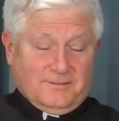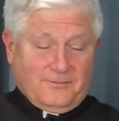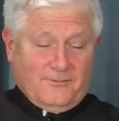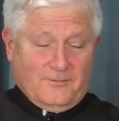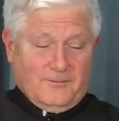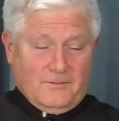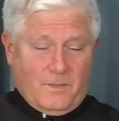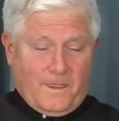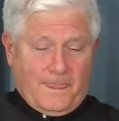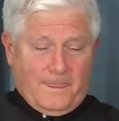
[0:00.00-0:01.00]

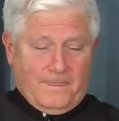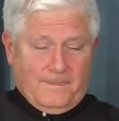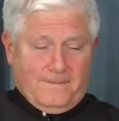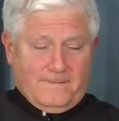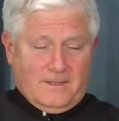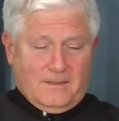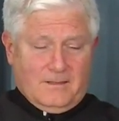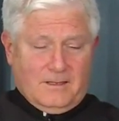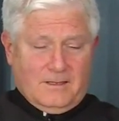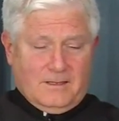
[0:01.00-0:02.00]

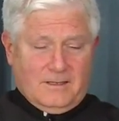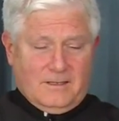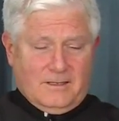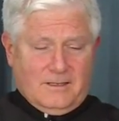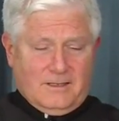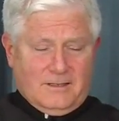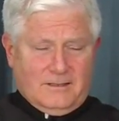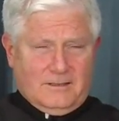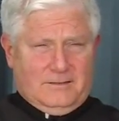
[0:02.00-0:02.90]
(silence)